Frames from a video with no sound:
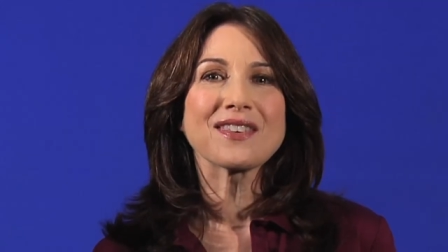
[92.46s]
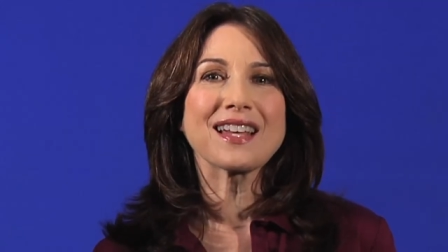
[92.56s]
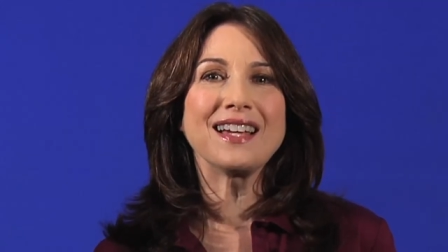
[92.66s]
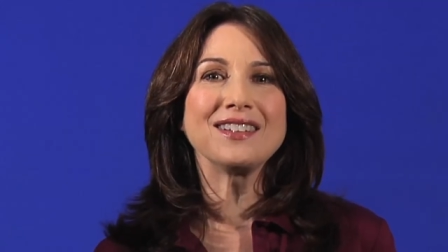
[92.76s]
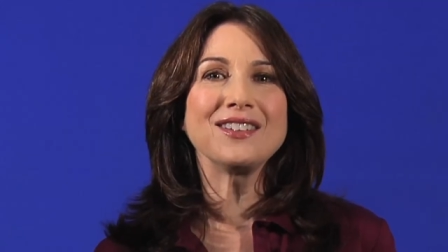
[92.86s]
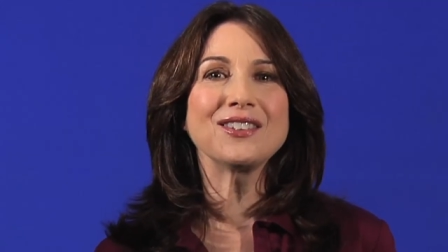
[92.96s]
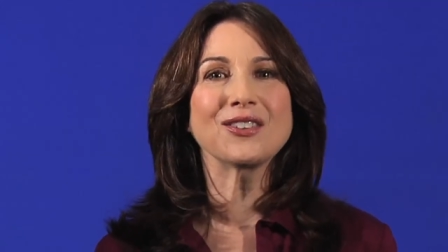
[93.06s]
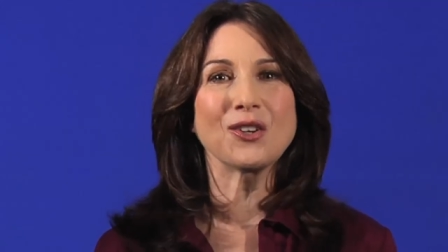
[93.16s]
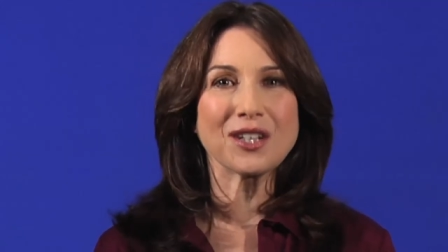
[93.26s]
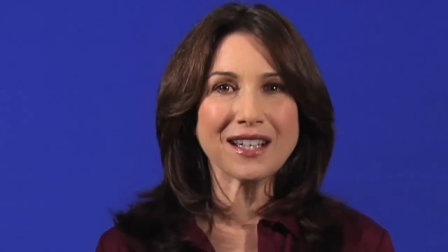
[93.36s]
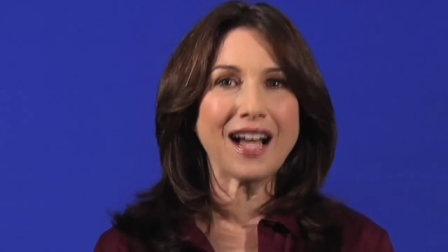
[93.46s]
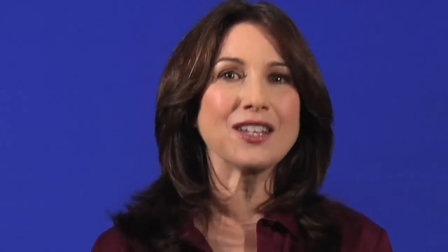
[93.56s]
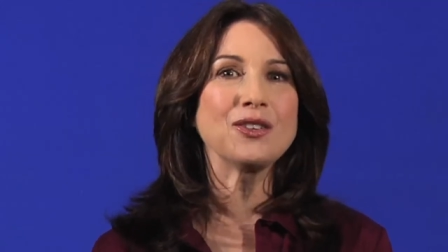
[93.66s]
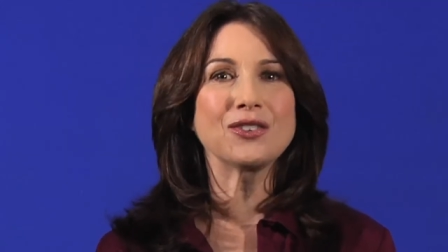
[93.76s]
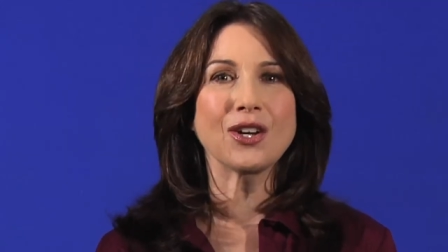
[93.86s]
you sort of got
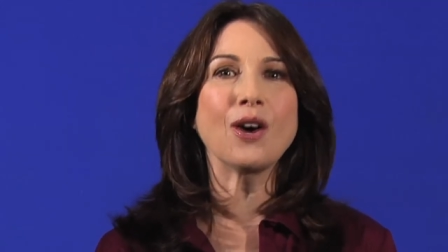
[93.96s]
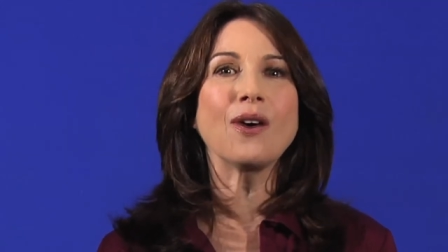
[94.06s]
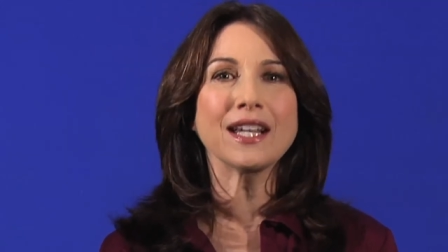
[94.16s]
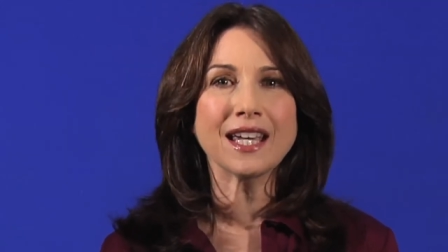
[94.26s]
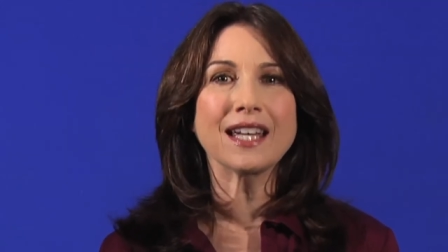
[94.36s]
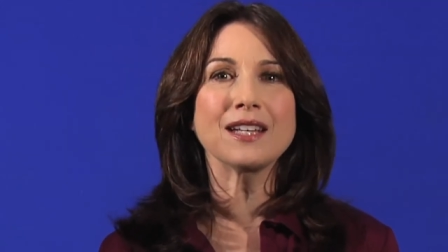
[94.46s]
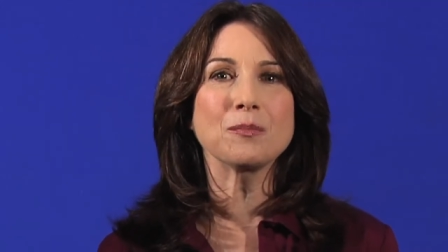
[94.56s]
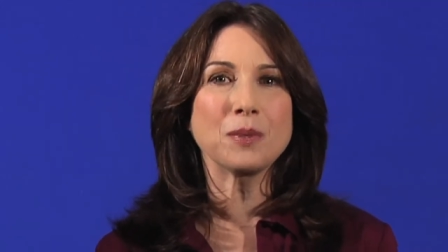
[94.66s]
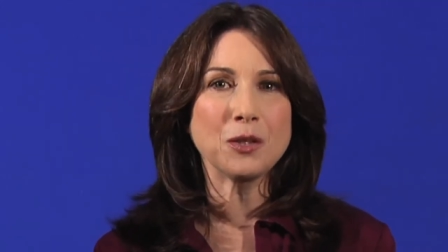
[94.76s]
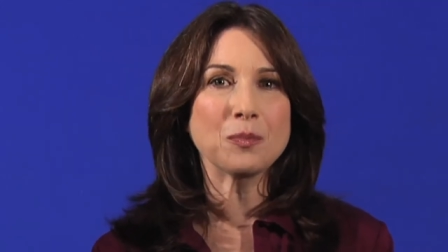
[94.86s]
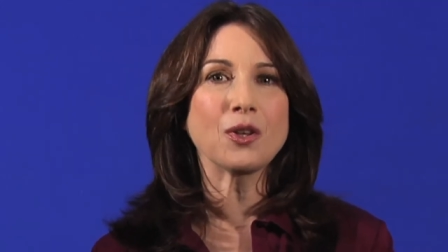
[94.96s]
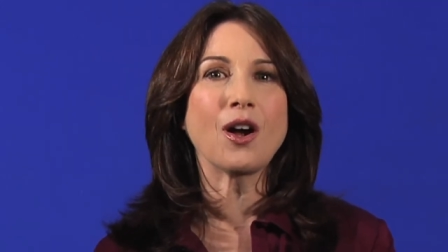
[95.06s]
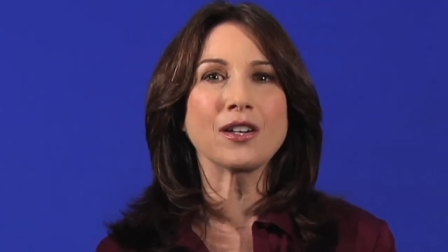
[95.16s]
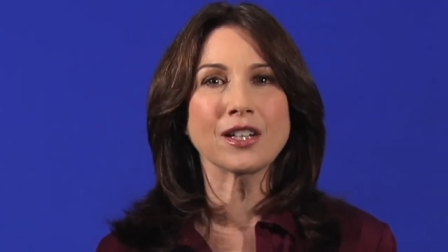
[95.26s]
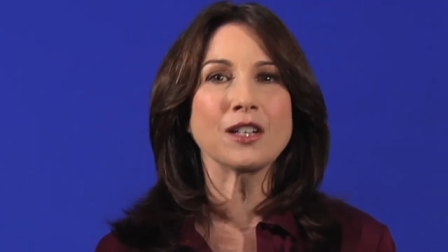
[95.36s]
used to, oh, I get it, people
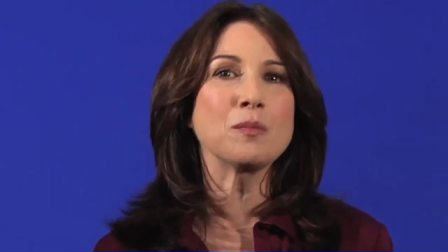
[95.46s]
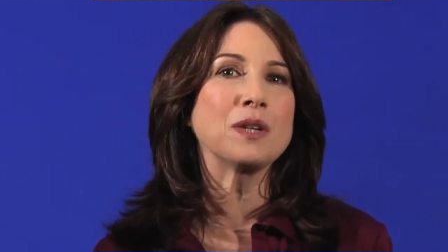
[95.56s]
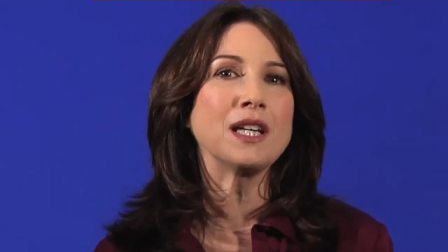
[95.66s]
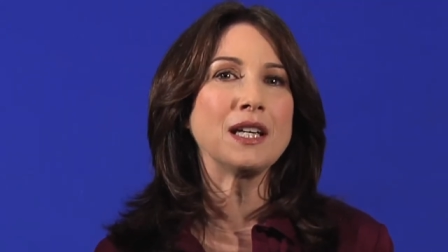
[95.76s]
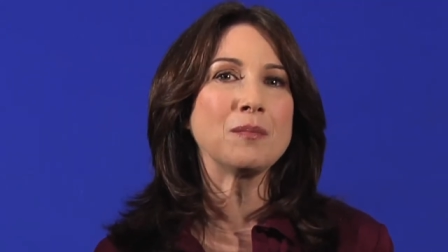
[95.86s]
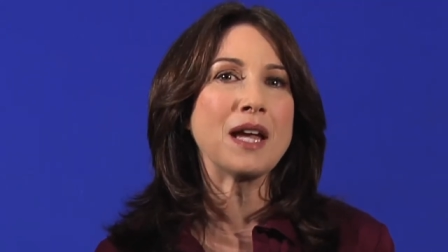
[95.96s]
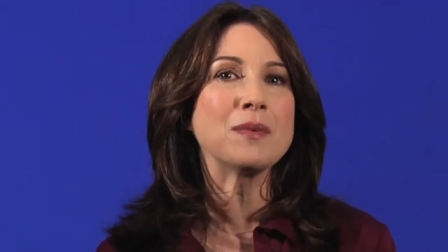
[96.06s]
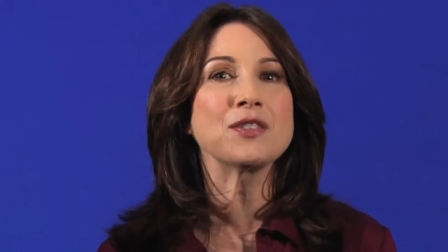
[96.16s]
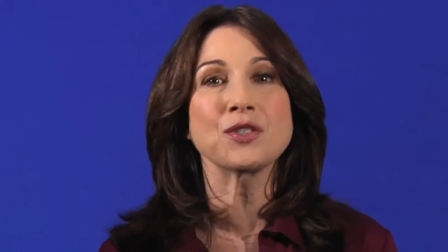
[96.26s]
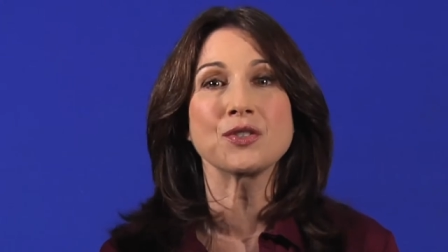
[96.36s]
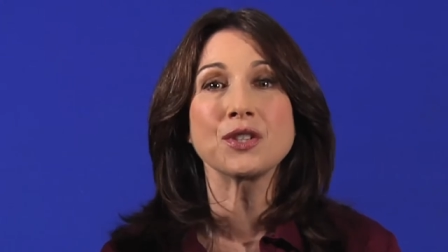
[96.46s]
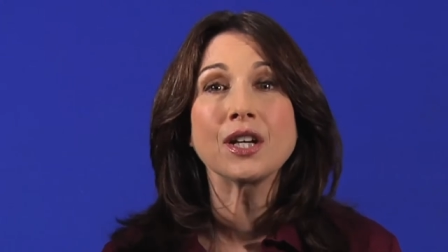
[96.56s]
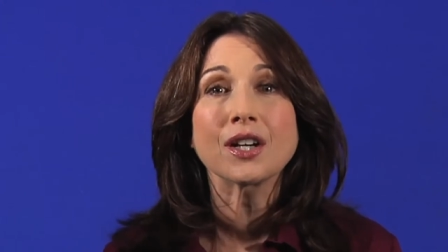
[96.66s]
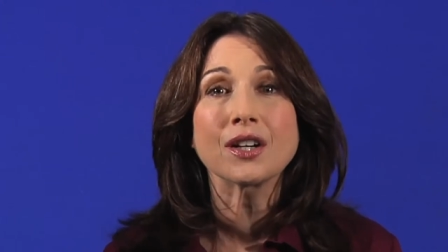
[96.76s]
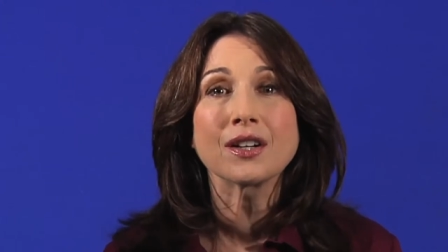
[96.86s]
aren't going to be maybe
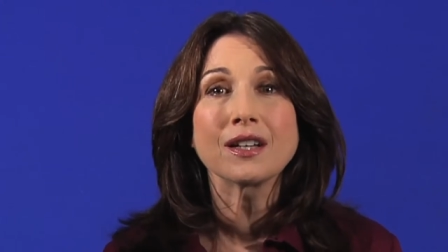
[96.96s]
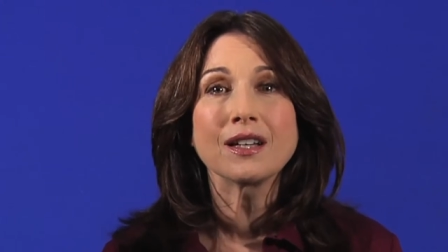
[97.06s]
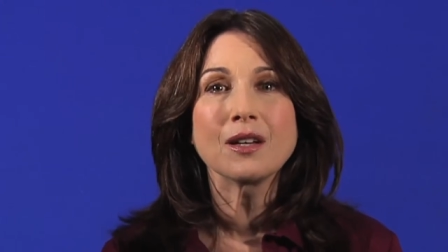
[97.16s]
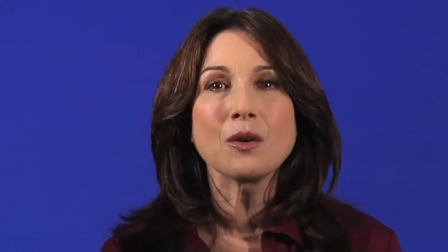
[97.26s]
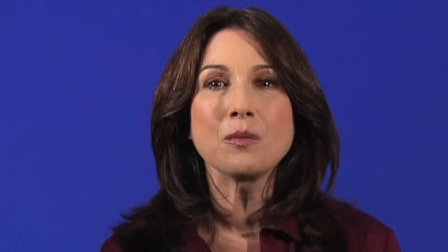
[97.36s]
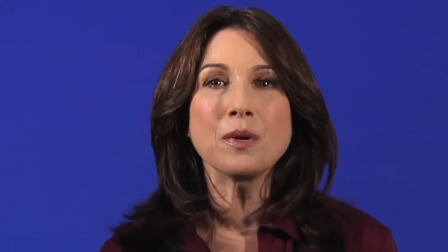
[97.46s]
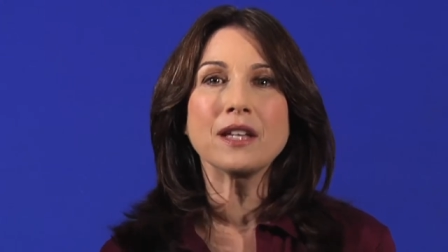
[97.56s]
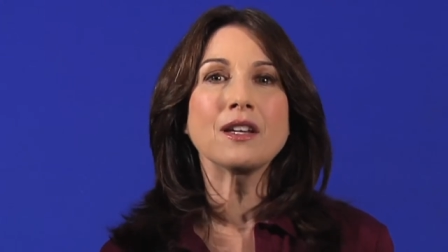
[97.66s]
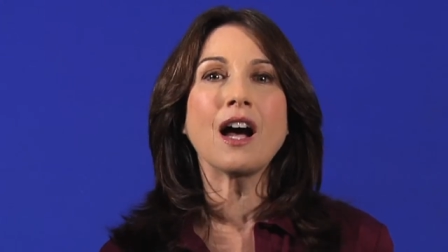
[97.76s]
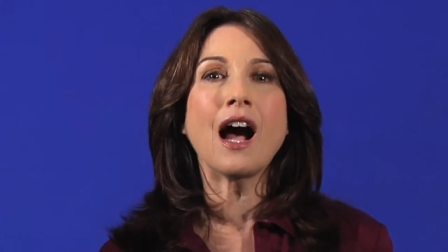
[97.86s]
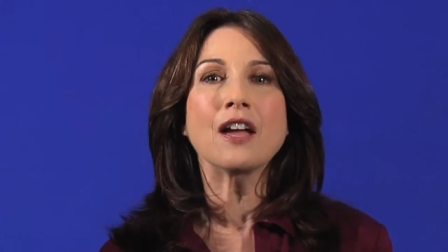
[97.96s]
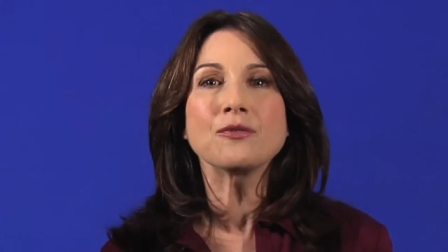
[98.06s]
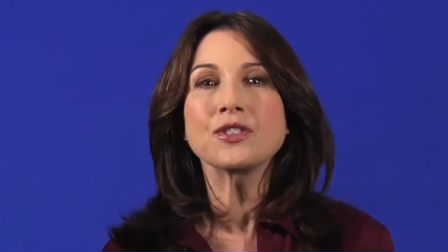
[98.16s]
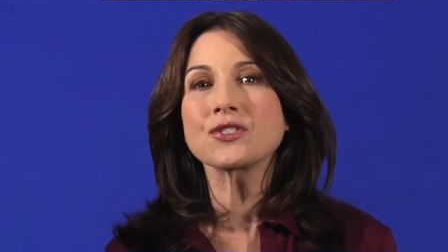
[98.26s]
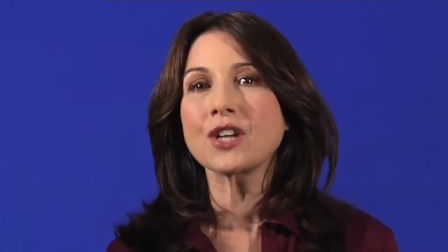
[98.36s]
sincere. But I've
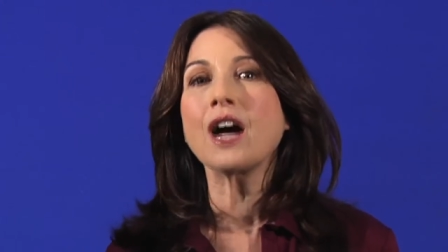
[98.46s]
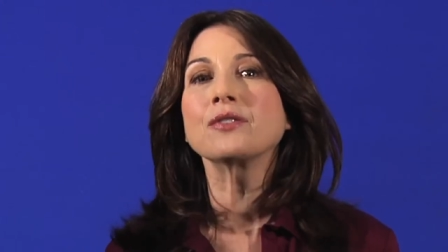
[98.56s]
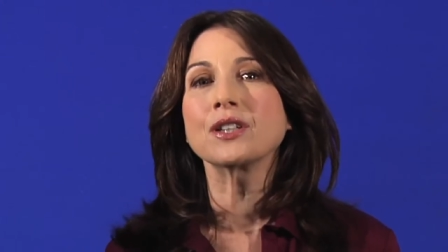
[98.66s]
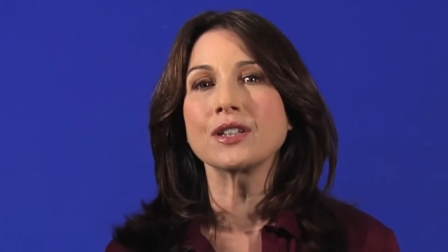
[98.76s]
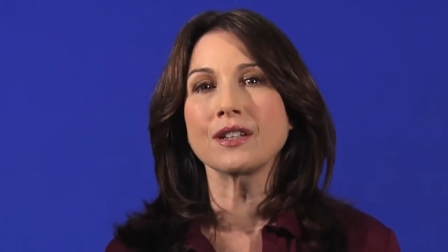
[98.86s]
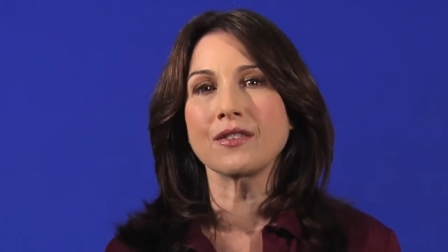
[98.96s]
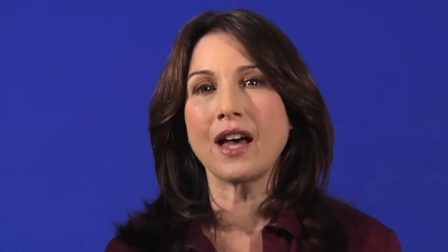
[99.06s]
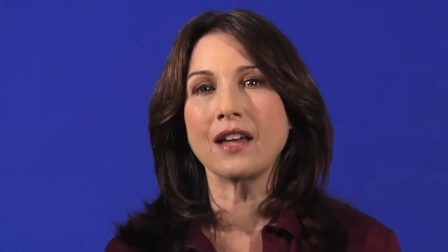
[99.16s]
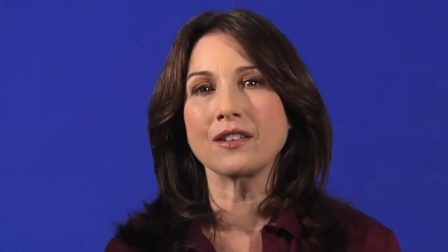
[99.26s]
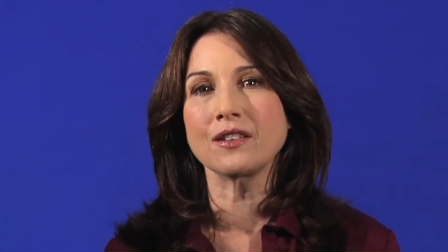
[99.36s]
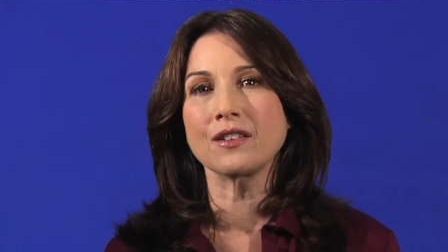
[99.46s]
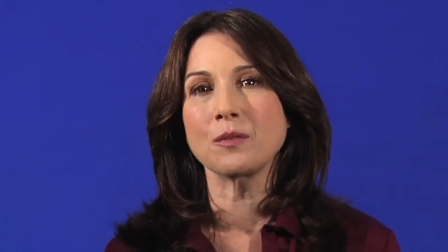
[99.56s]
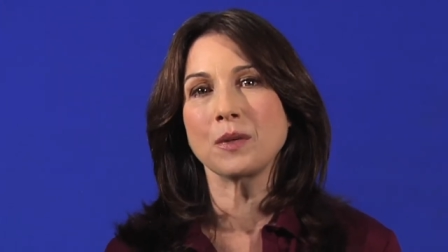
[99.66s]
discovered that the